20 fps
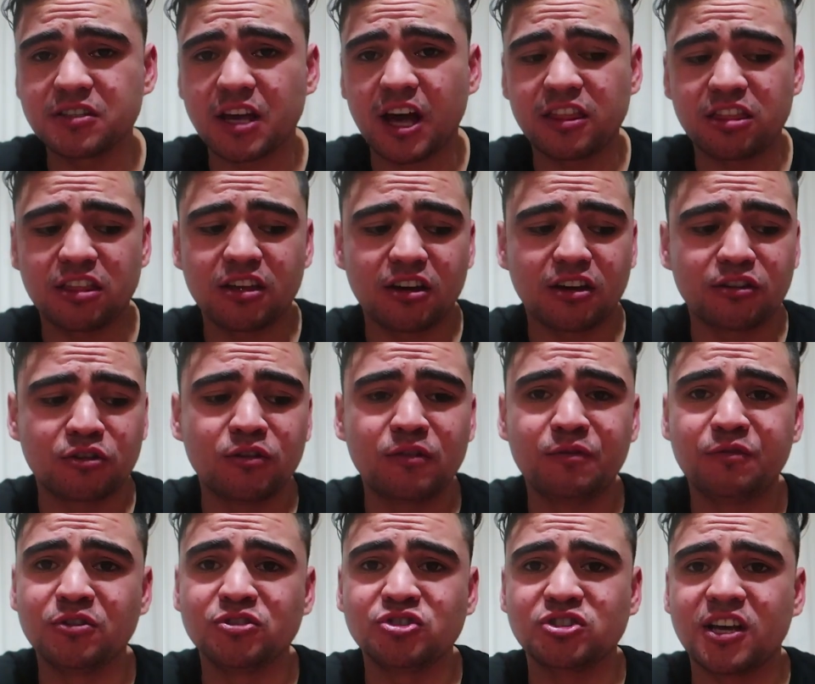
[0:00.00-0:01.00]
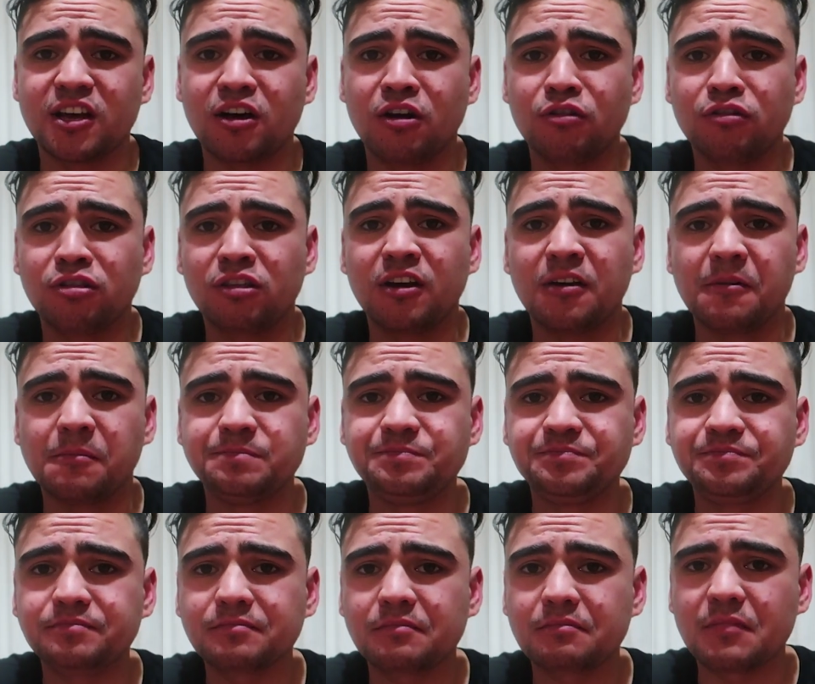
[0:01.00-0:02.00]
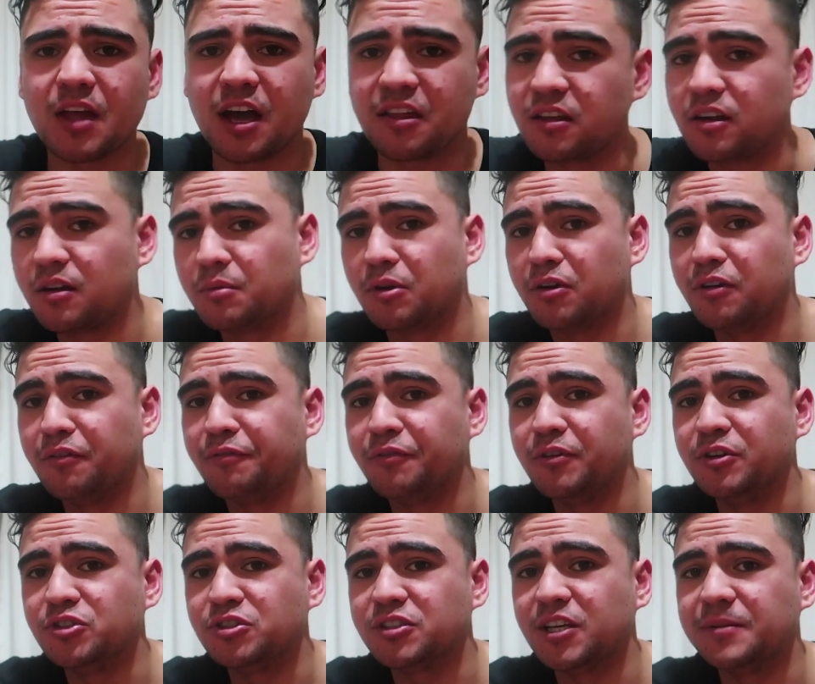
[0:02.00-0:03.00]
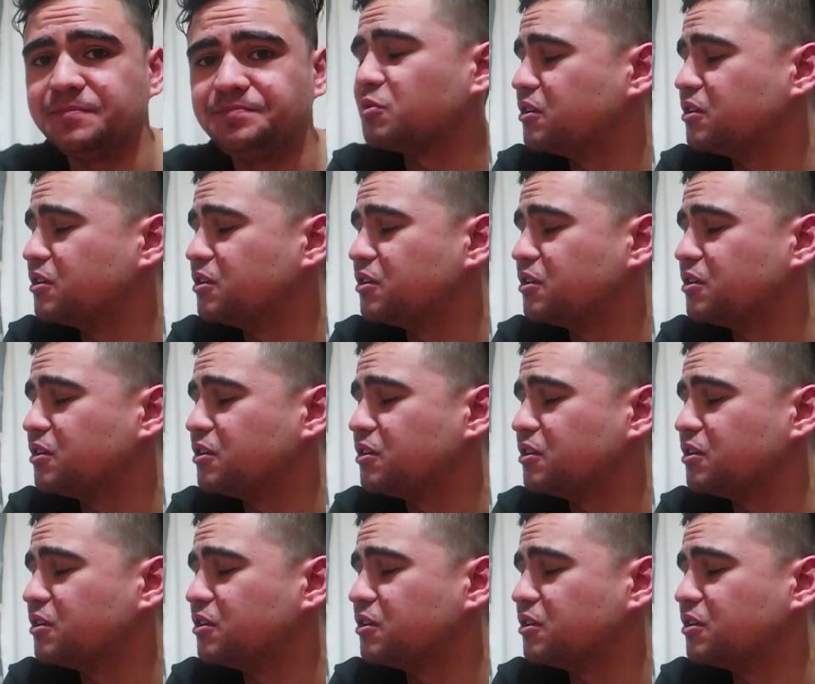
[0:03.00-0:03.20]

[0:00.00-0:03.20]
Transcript: I think I could finish that whole thing. I think I'm gonna finish that.